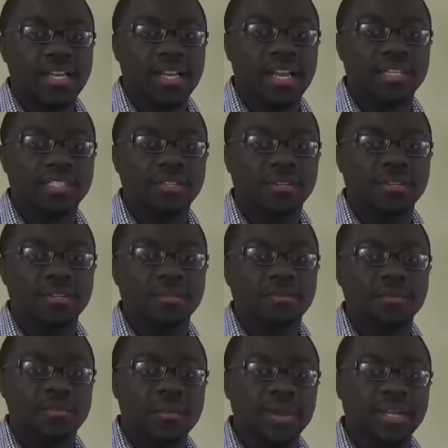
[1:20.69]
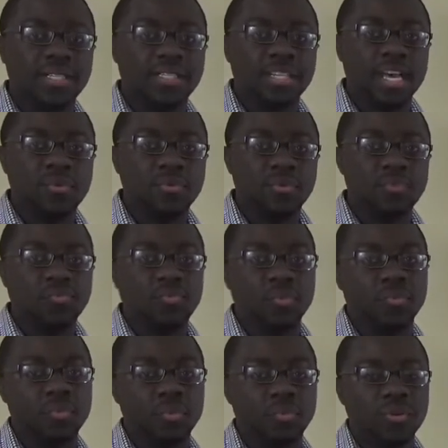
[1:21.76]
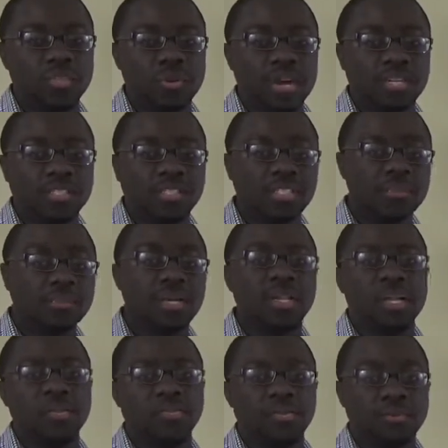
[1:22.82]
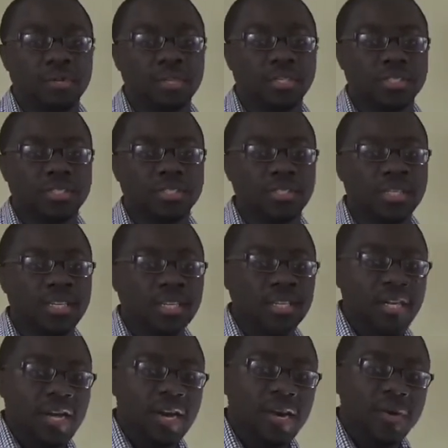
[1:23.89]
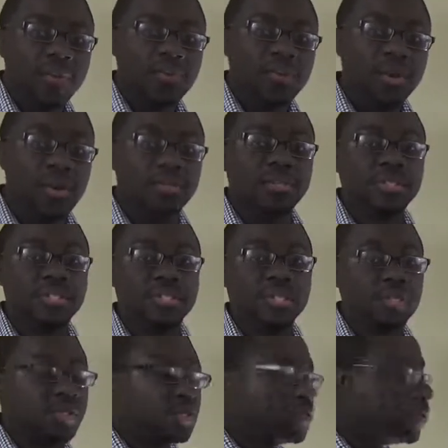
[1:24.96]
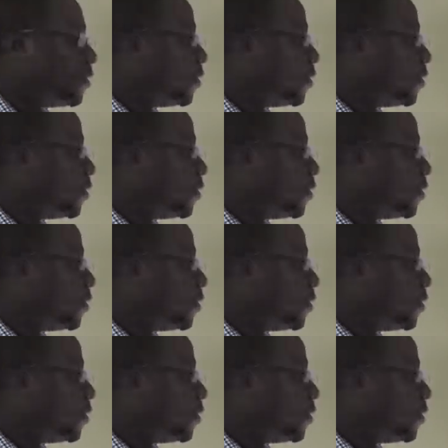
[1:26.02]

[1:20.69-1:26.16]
and that's going to make it sound more formal when you actually spell out the words. Number 2